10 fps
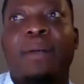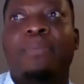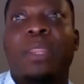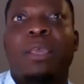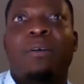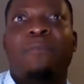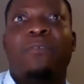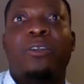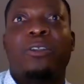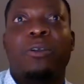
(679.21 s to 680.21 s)

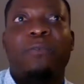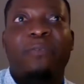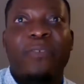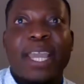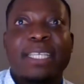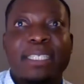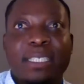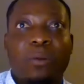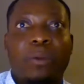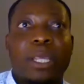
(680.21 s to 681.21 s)
However, for your
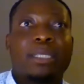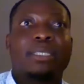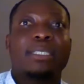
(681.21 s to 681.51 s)
first degree,